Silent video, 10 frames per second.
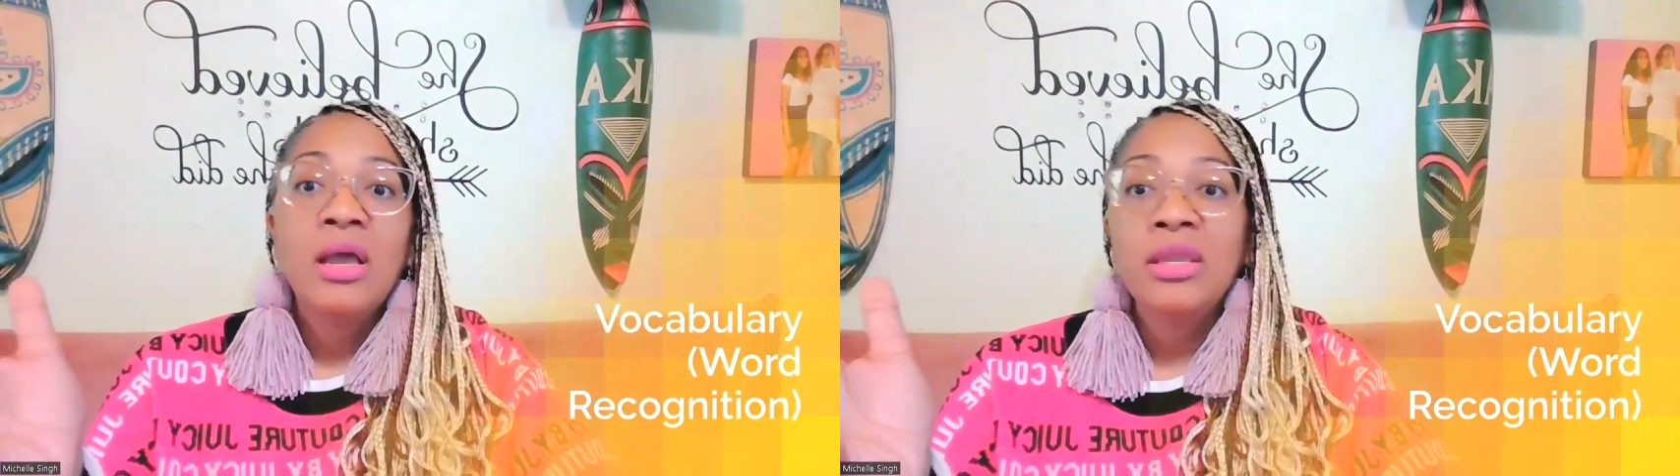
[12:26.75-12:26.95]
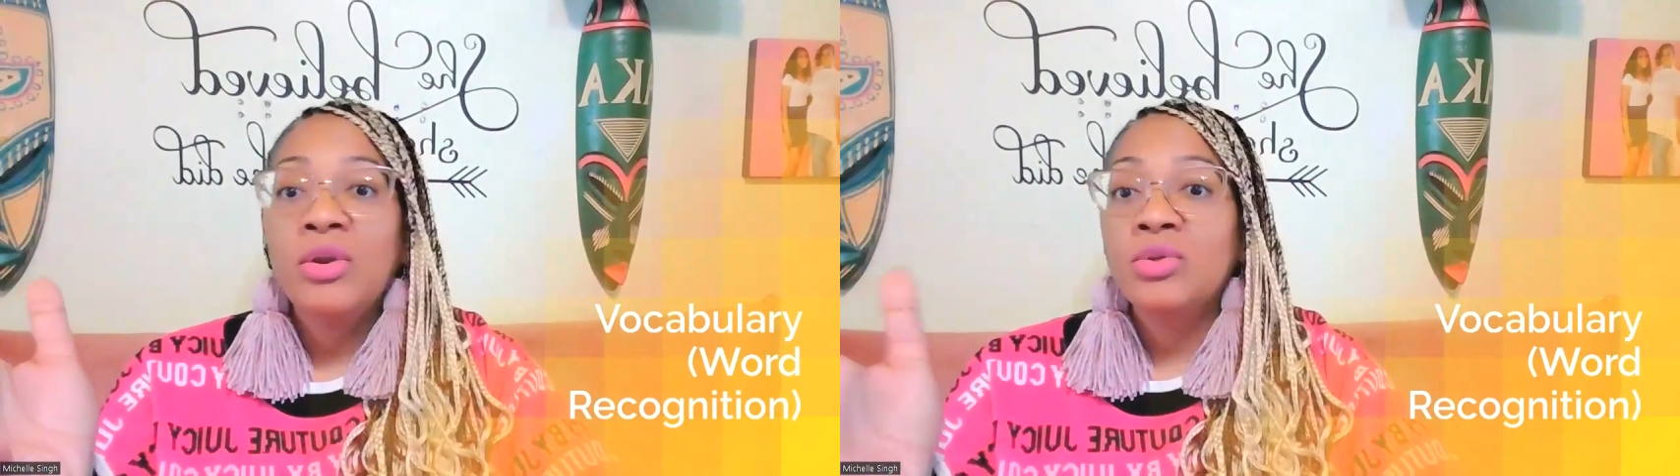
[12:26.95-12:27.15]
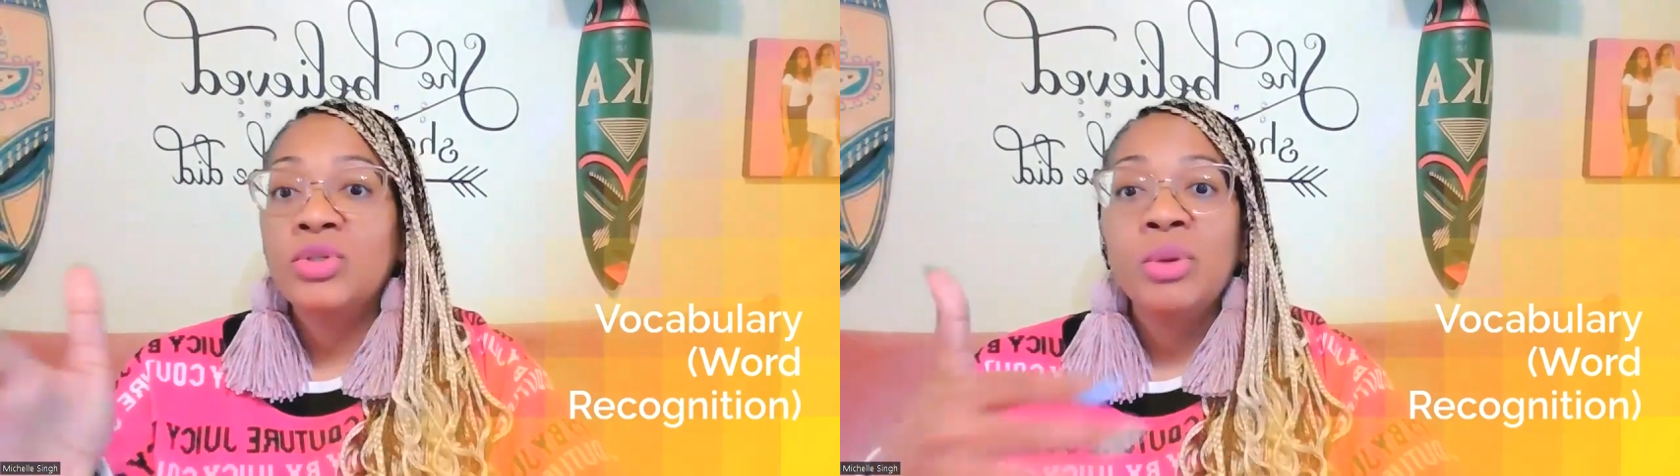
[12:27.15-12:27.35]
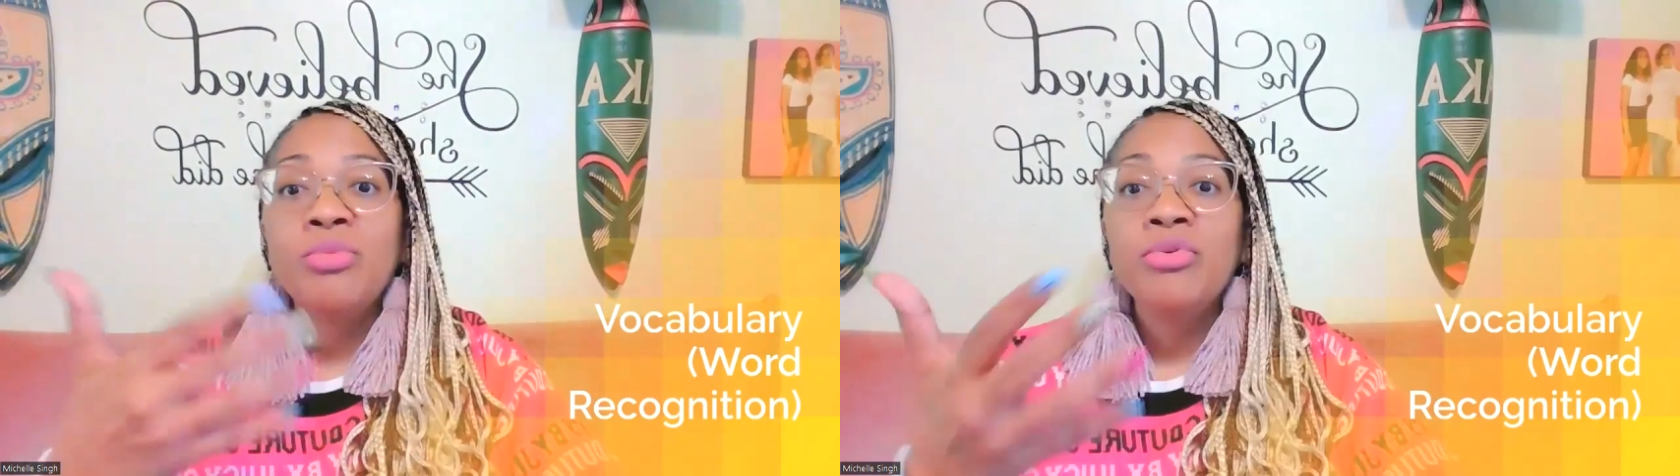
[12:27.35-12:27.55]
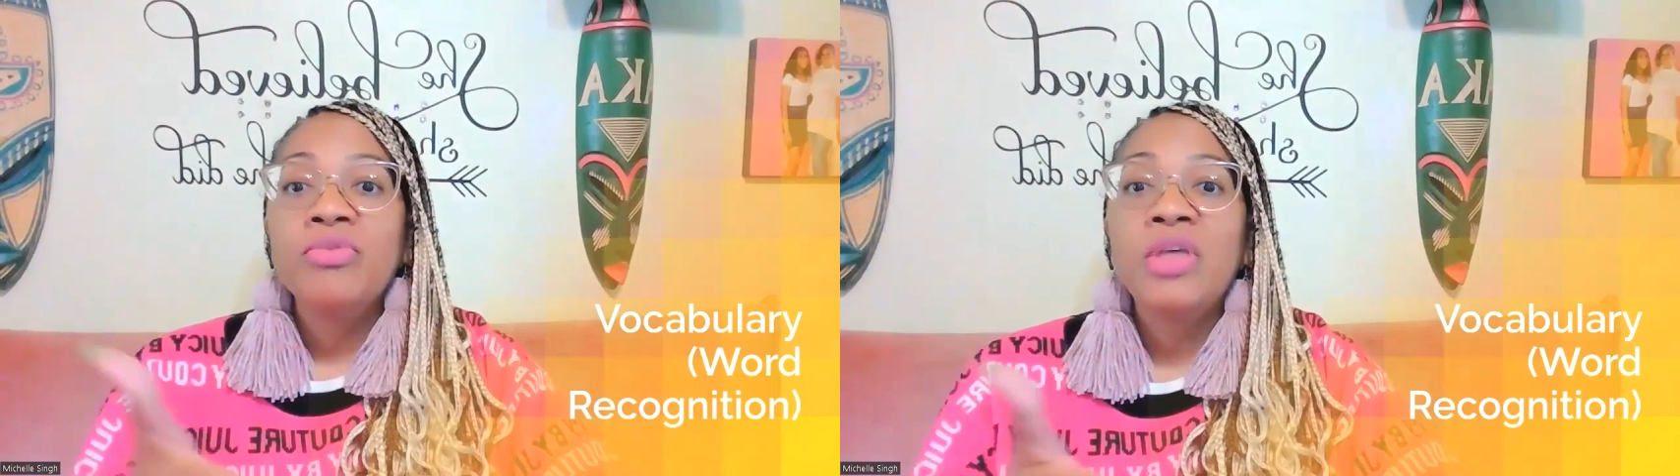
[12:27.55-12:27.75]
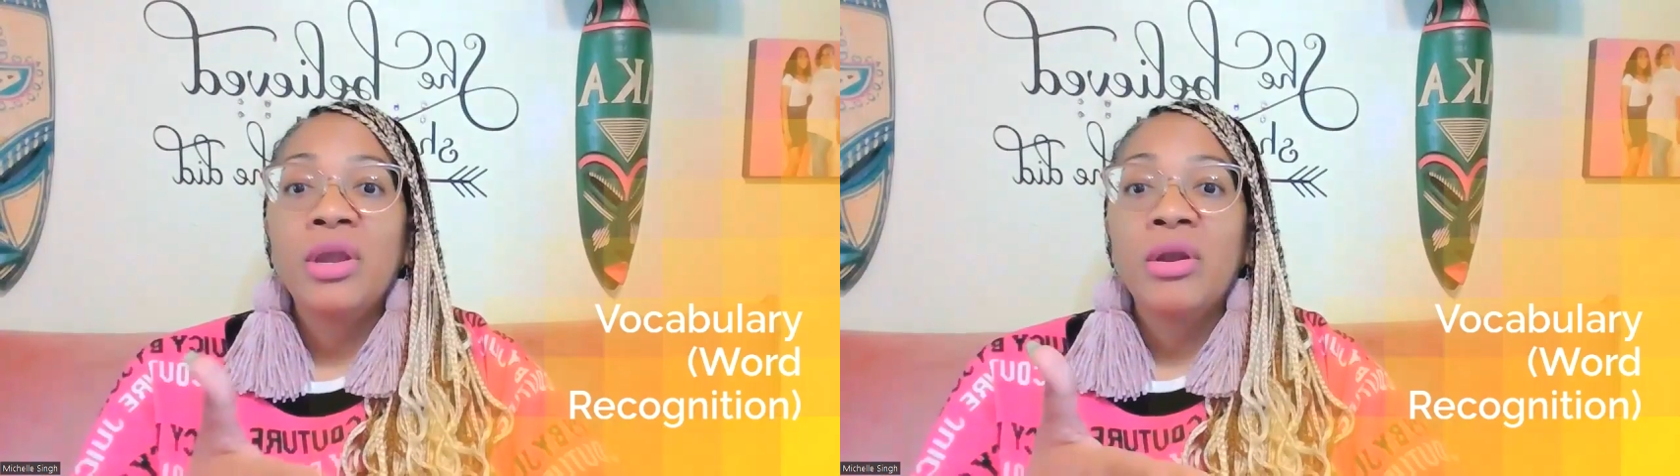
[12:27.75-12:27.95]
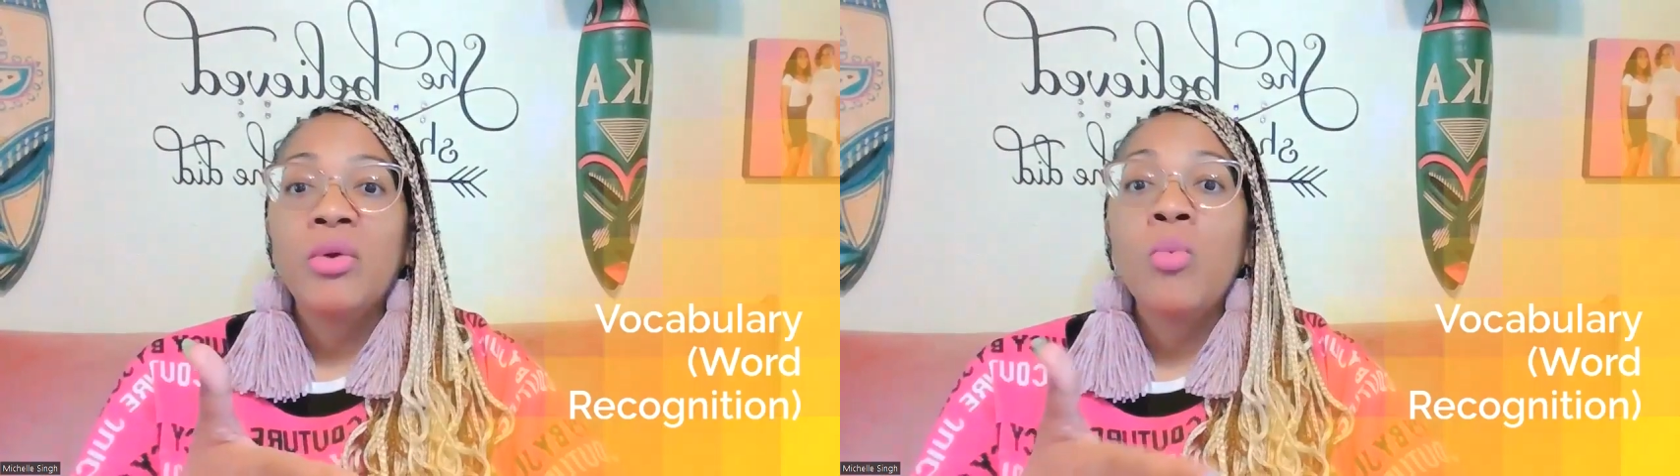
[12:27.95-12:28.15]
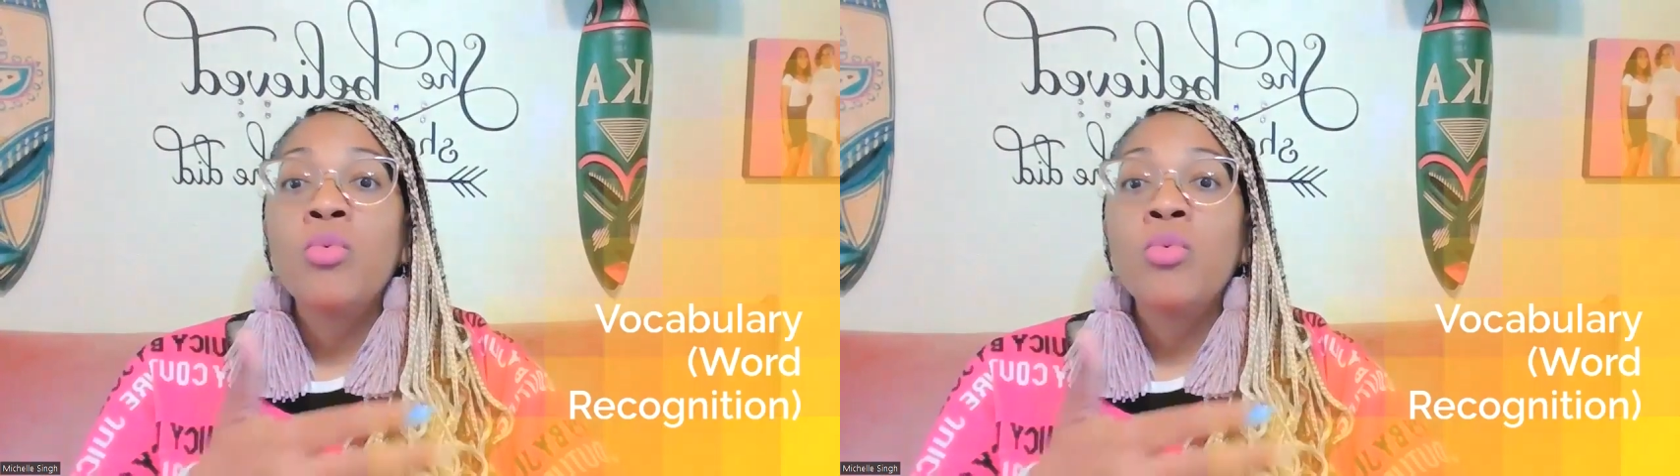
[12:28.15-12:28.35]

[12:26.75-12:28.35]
you know, to improve their